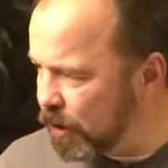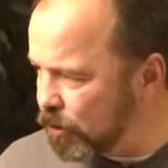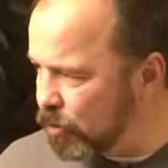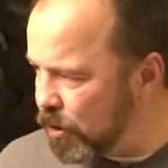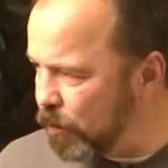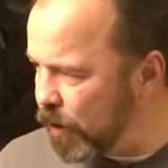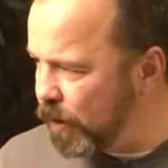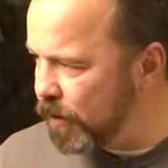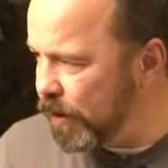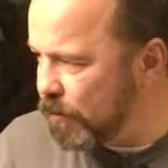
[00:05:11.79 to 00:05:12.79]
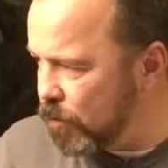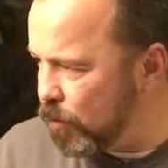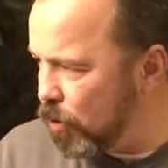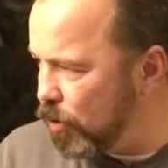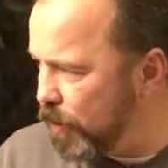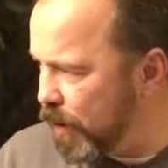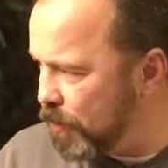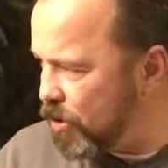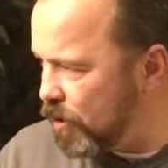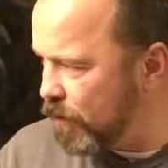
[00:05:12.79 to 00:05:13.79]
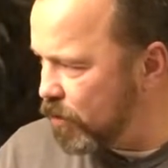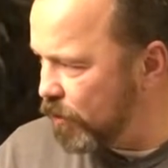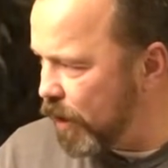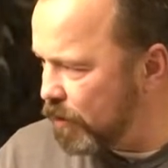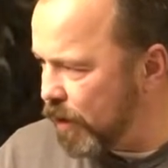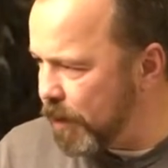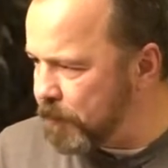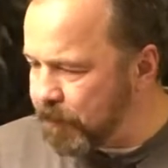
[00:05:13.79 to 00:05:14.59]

to somebody then the more you become a servant of that right